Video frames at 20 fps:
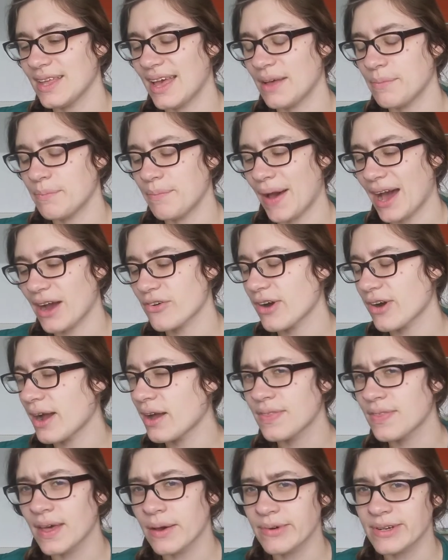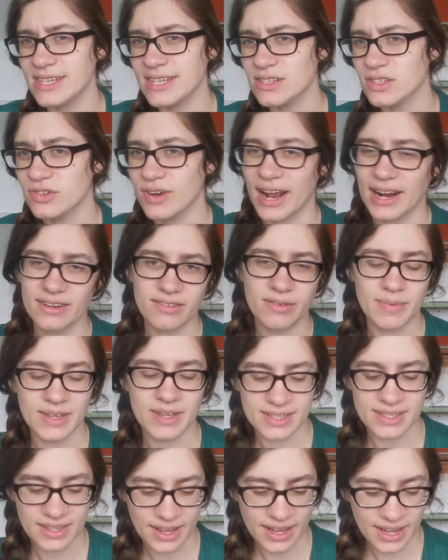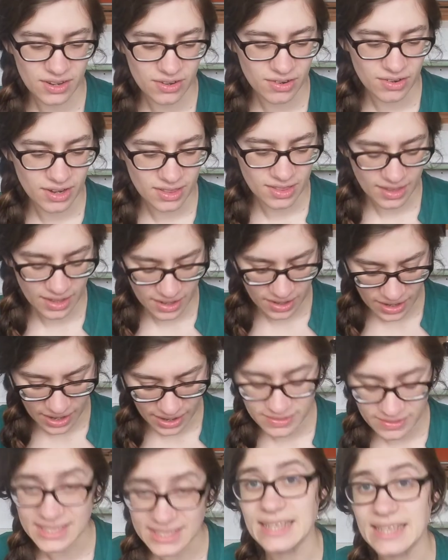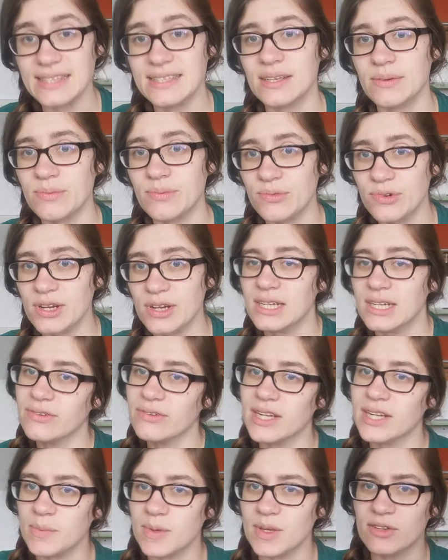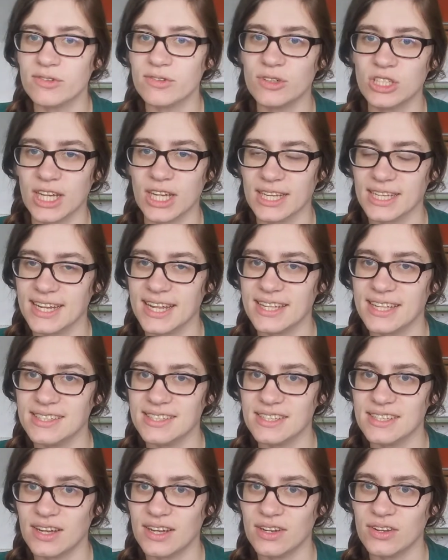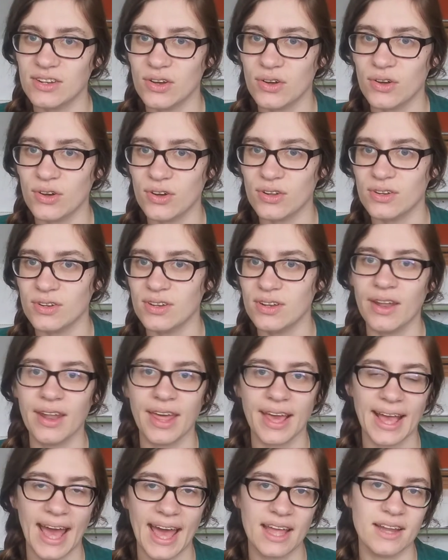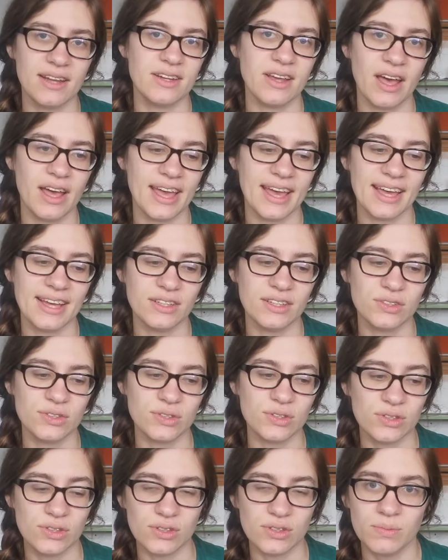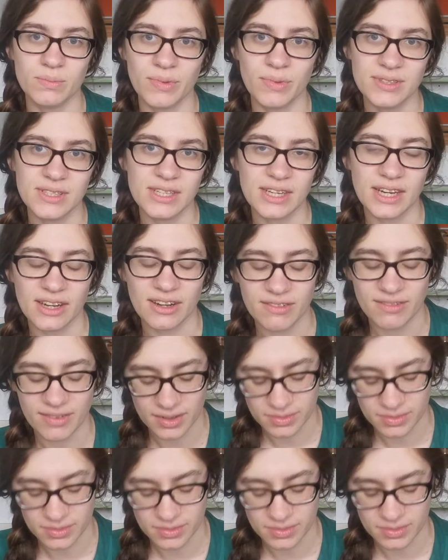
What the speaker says: a background that would distract from the design or anything. I've seen some really, really beautiful chatelaines done on like hand-dyed or multicolored